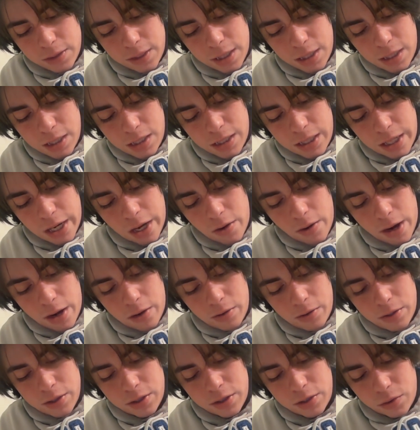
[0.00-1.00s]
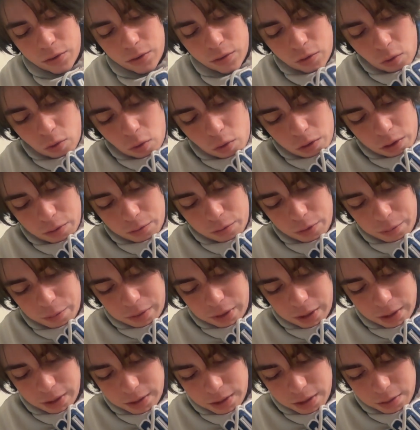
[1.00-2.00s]
Can he tear out his soul and
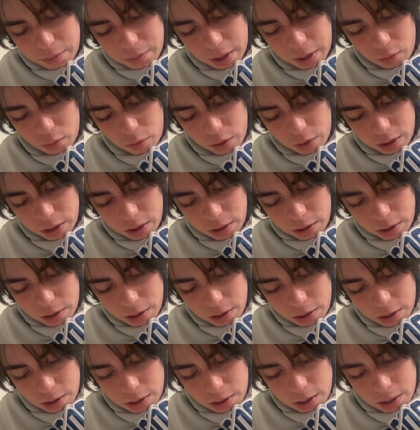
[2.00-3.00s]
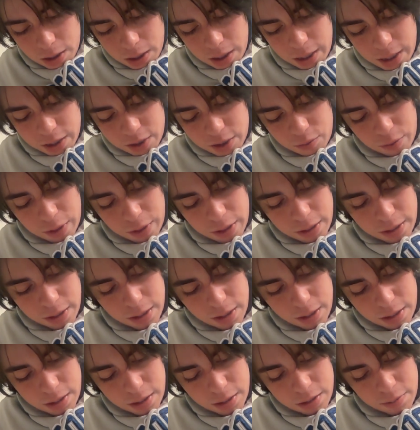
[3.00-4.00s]
replace it by one he has
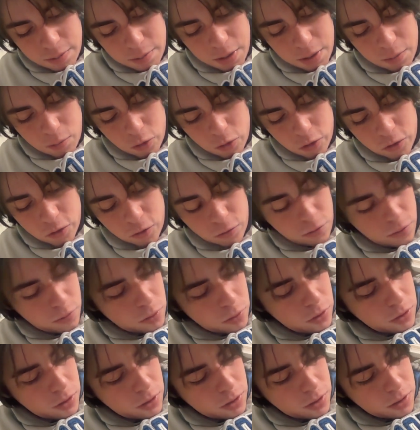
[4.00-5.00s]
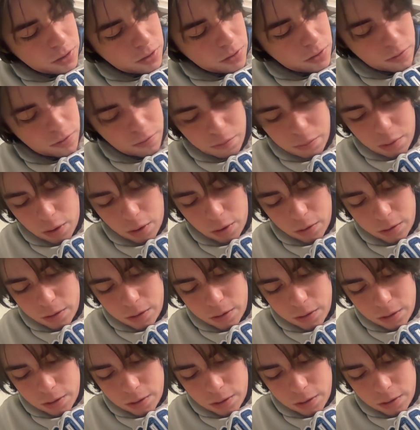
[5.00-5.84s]
rented to be more suitable in a certain part?